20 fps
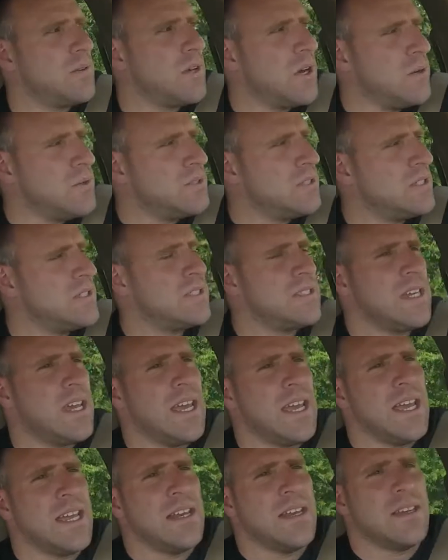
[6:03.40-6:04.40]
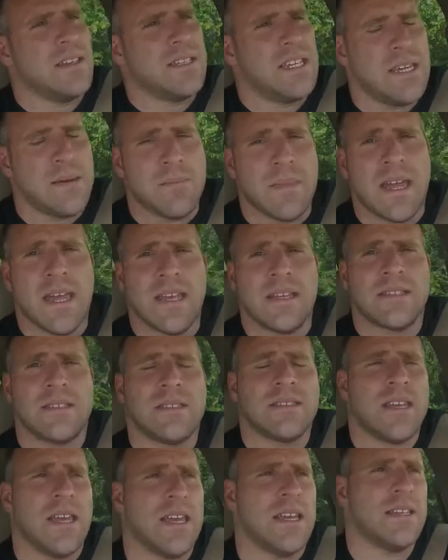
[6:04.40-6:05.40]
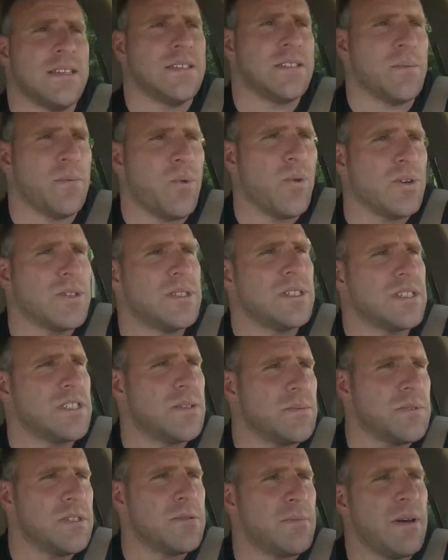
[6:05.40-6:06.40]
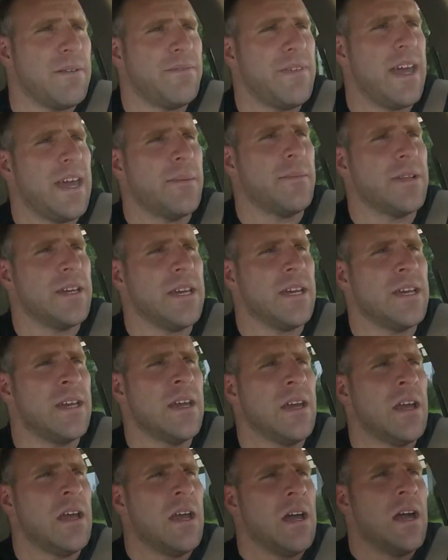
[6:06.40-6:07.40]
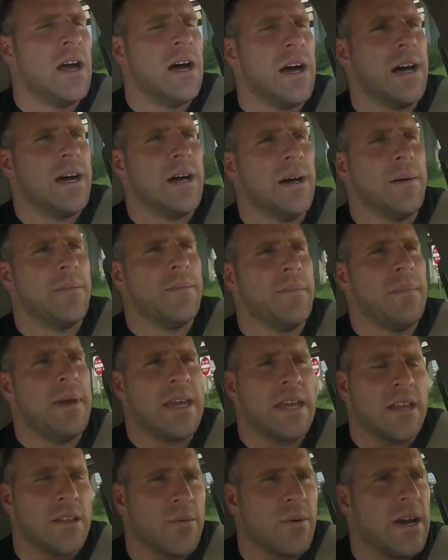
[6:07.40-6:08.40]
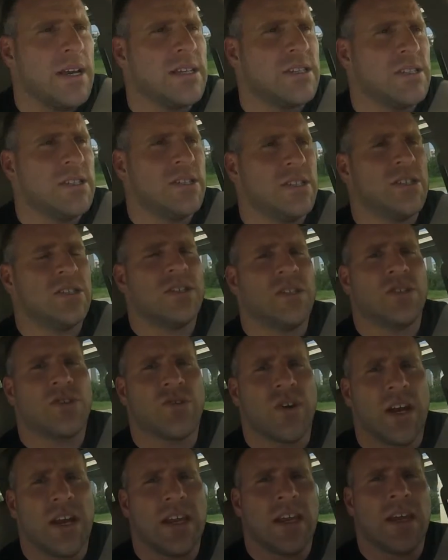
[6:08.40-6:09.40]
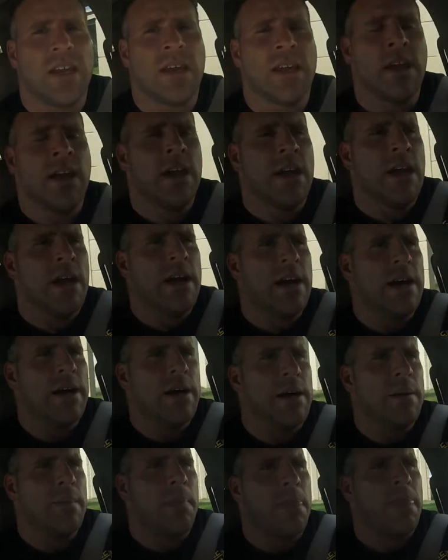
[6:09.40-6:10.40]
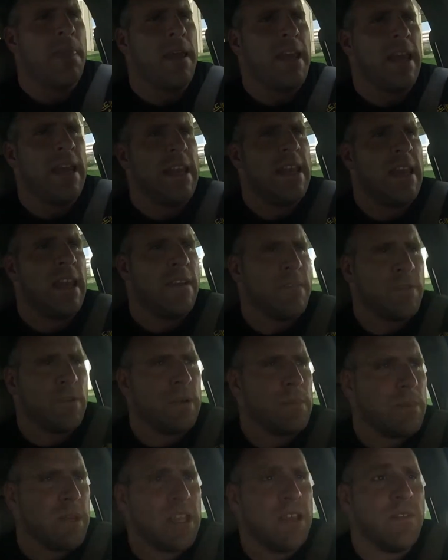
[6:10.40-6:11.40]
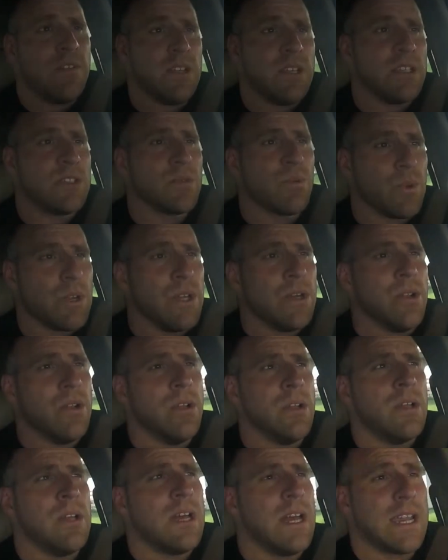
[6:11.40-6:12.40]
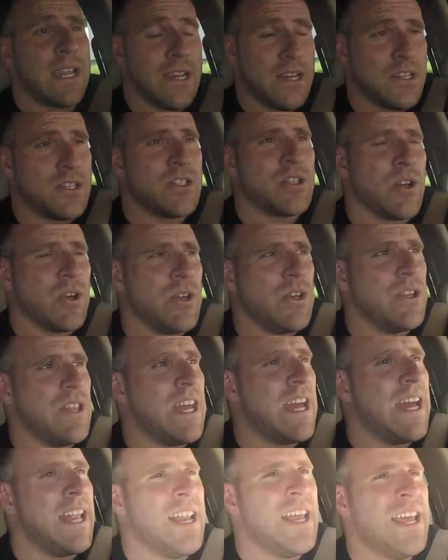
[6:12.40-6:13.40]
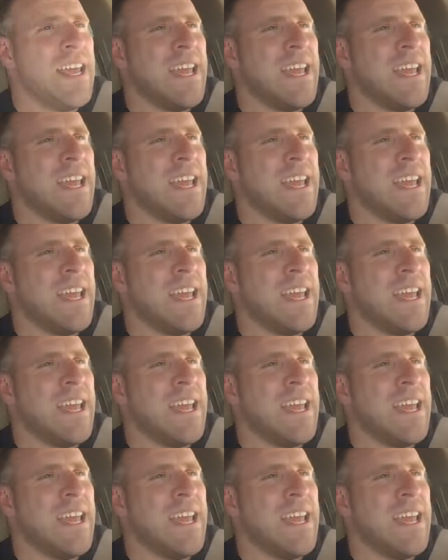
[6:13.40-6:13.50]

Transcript: coaches and teammates and support systems in my family, making the right decisions in training, and every bit of it is real. I can assure you that.